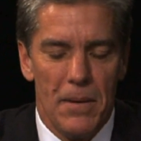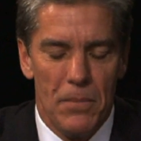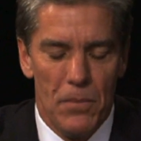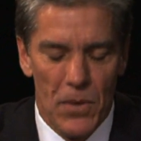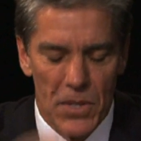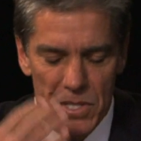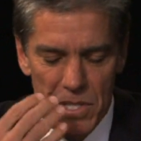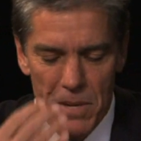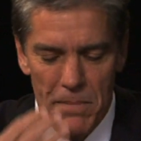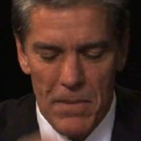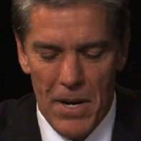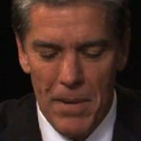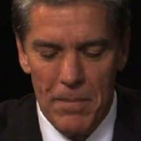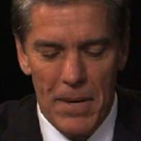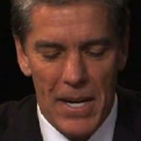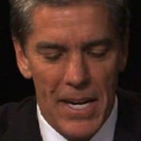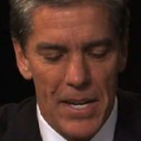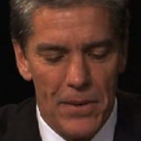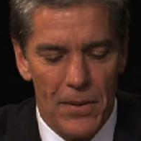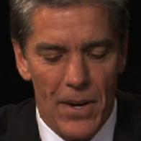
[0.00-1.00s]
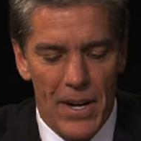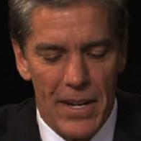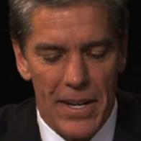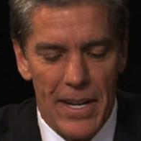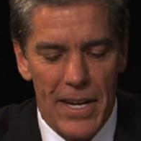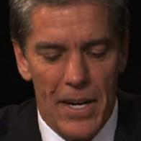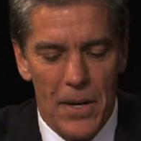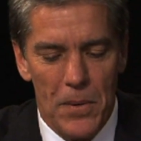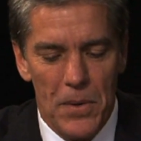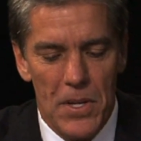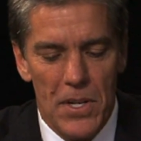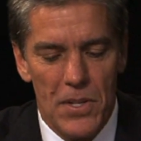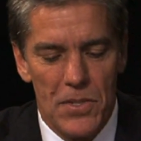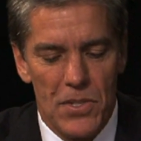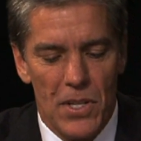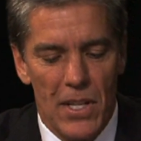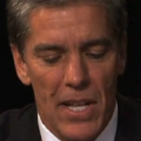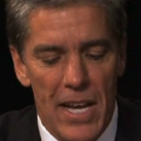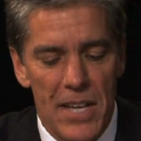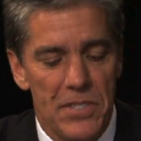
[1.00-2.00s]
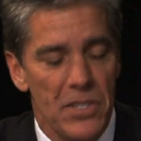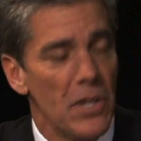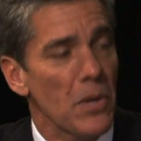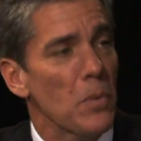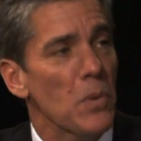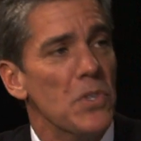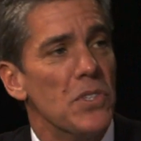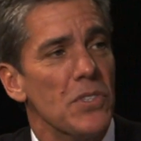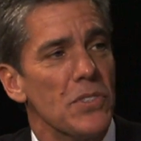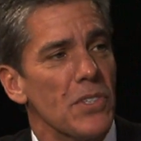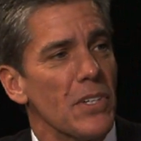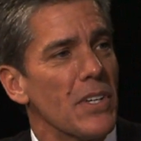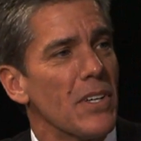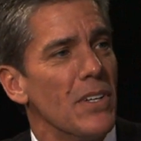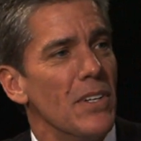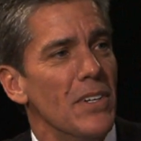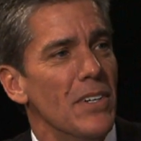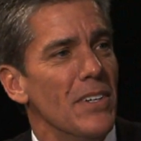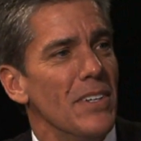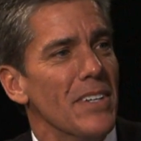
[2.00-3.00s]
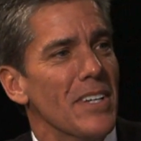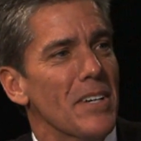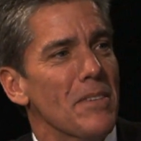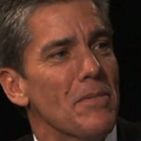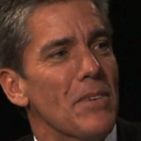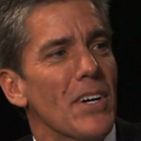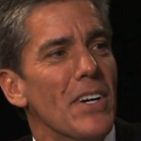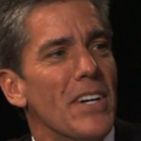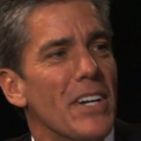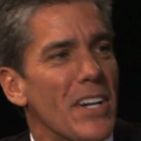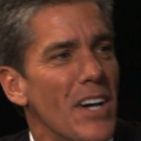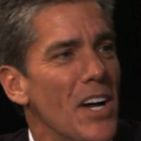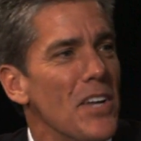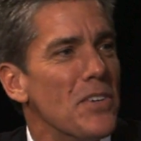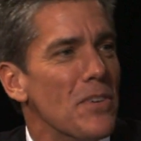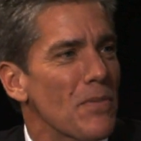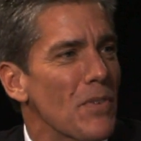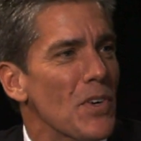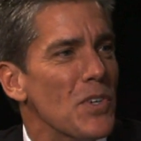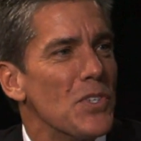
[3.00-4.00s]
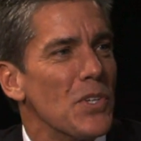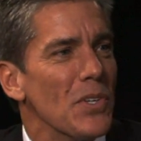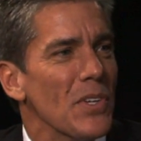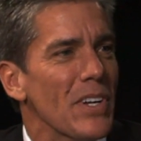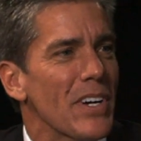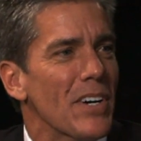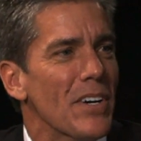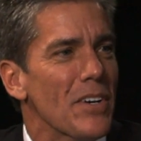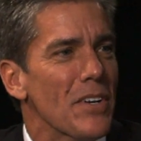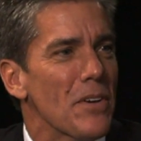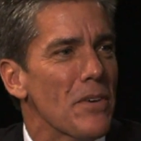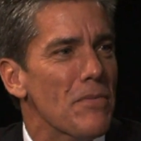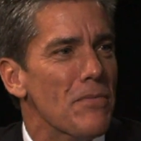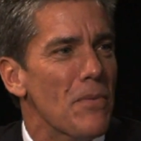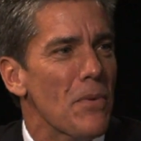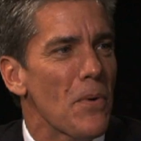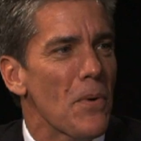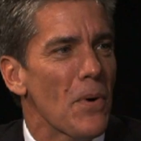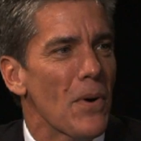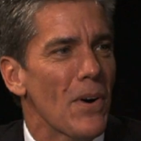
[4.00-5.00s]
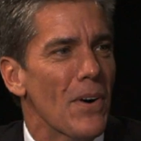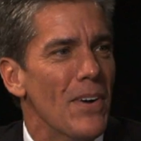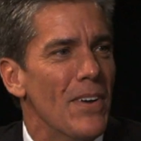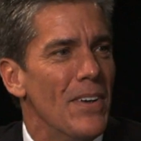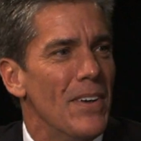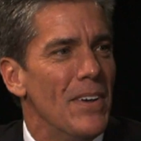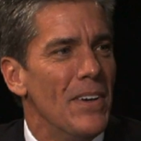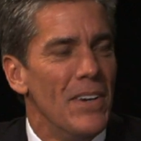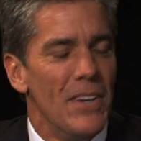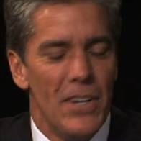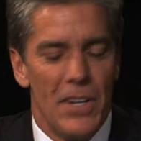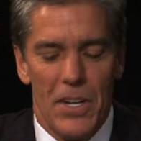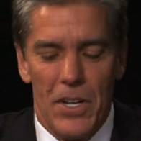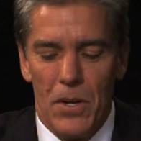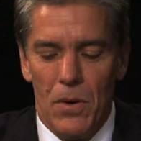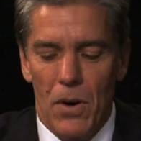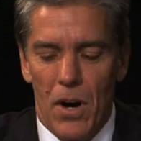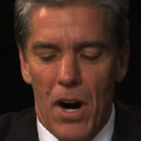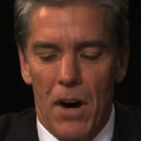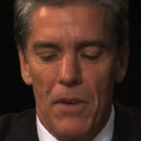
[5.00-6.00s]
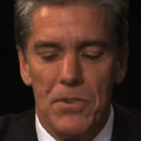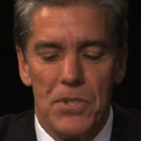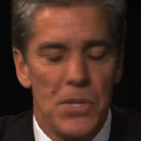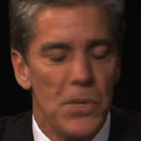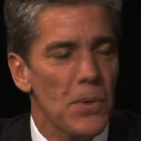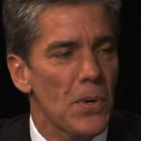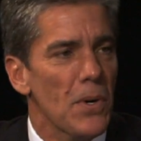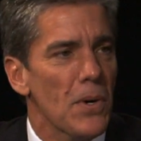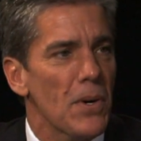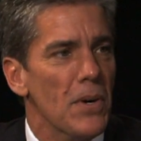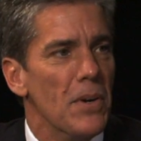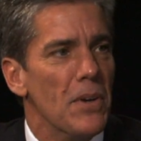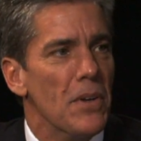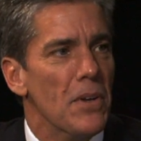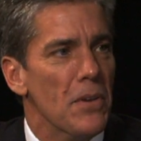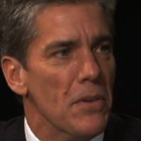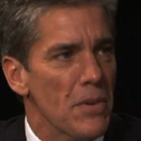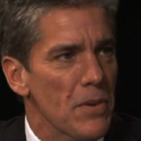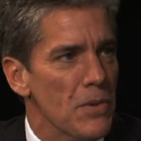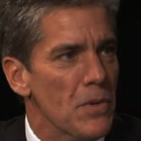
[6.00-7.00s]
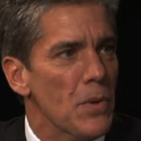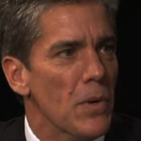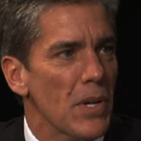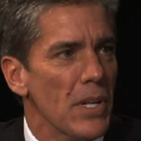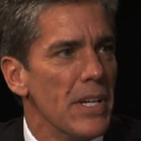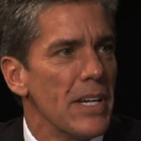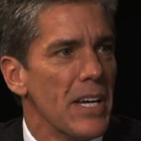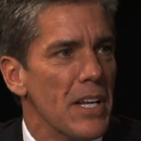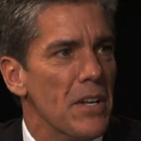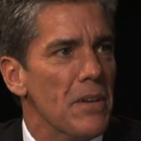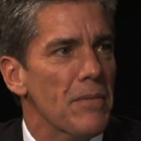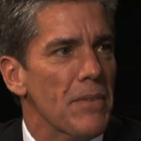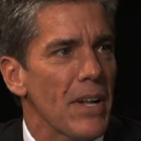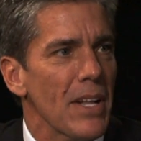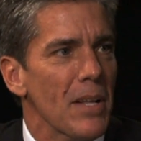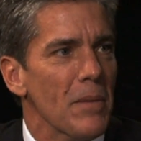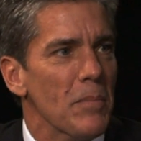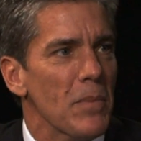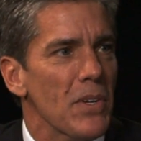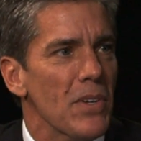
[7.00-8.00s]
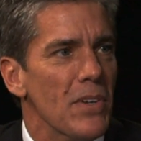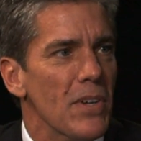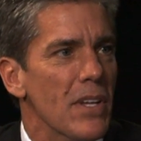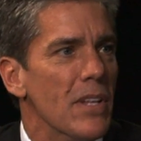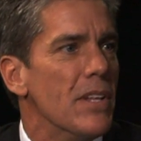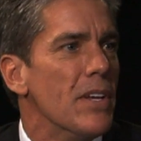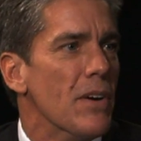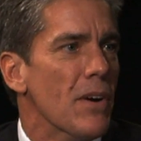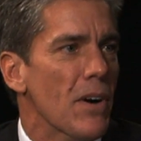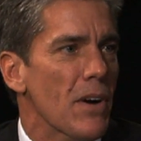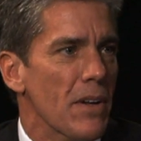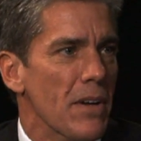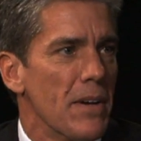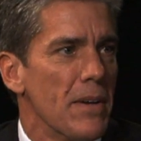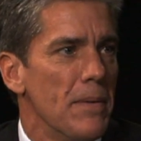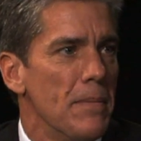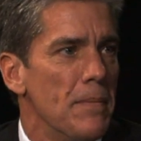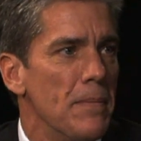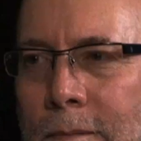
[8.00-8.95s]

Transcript: what's in my mind right now is Alaska, which is clearly a very controversial area for, offshore drilling and development in the Arctic.